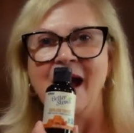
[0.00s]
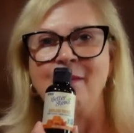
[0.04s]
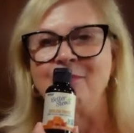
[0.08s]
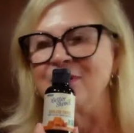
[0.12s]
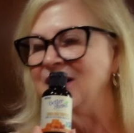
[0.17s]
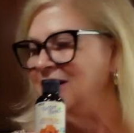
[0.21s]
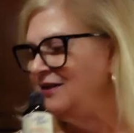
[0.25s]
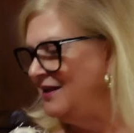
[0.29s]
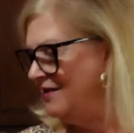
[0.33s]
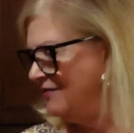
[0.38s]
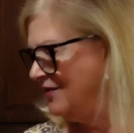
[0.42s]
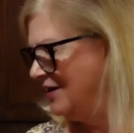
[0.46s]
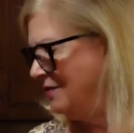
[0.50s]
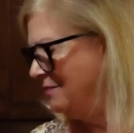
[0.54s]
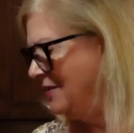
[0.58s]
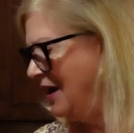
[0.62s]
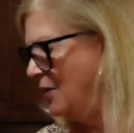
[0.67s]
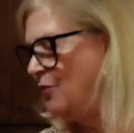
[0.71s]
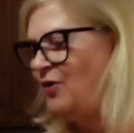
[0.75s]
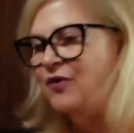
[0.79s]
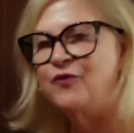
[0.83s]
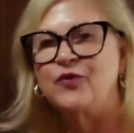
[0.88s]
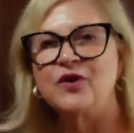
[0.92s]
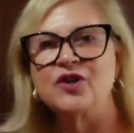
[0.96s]
I'm gonna leave it in my
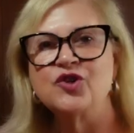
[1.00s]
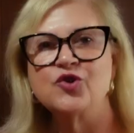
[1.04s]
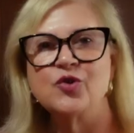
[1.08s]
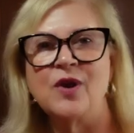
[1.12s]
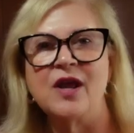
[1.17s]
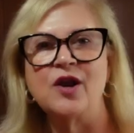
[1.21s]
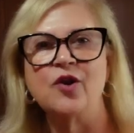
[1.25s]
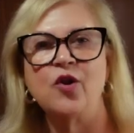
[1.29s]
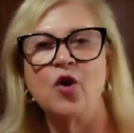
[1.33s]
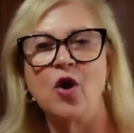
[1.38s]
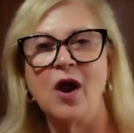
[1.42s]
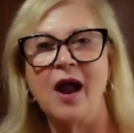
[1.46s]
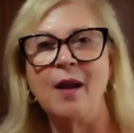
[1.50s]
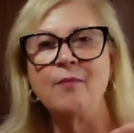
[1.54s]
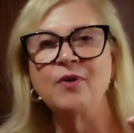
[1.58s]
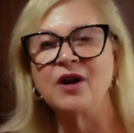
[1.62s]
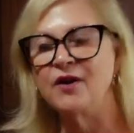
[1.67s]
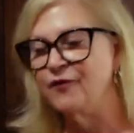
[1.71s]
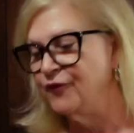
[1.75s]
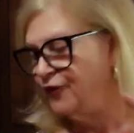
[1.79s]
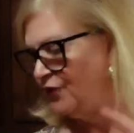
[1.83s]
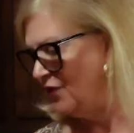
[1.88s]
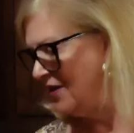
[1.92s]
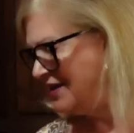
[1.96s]
refrigerator or I'm
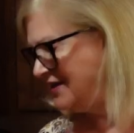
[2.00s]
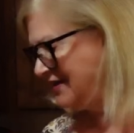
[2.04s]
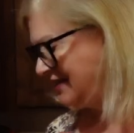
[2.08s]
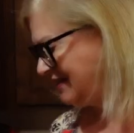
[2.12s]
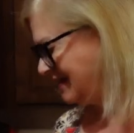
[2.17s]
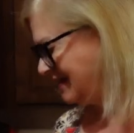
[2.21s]
gonna freeze